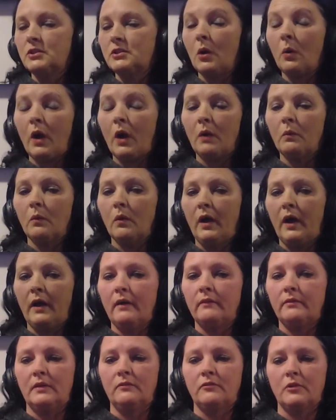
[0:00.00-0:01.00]
so I will
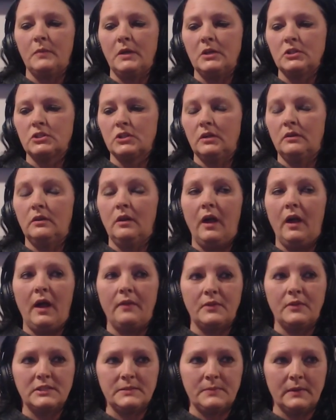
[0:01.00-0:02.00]
have information
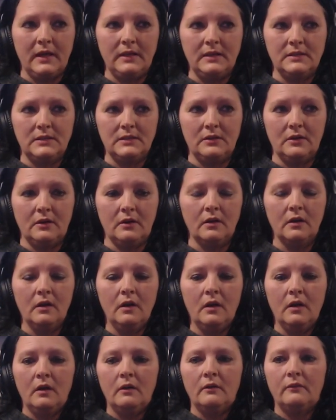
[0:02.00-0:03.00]
at the spaghetti dinner
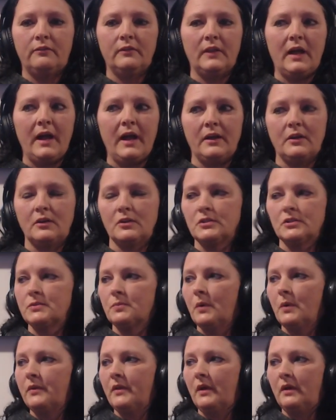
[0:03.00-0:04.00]
flyers
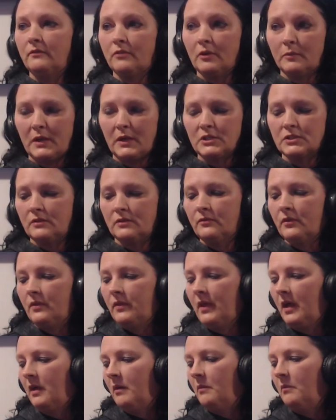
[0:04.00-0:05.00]
with information for
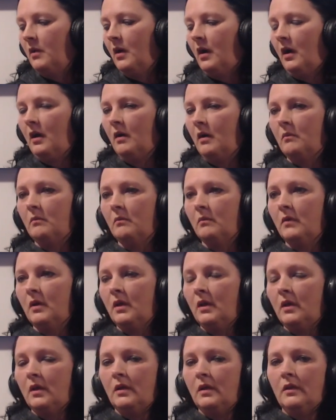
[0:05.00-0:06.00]
them. Um,
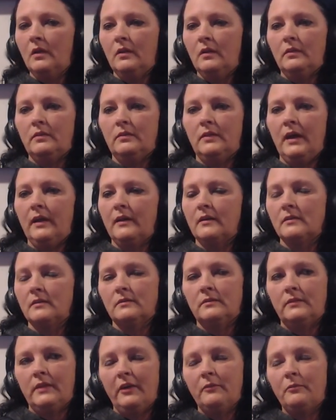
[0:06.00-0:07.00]
they are
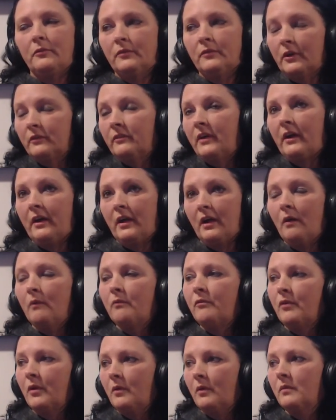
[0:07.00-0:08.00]
they they're very
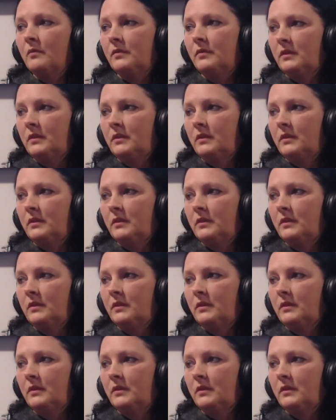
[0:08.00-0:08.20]
helpful.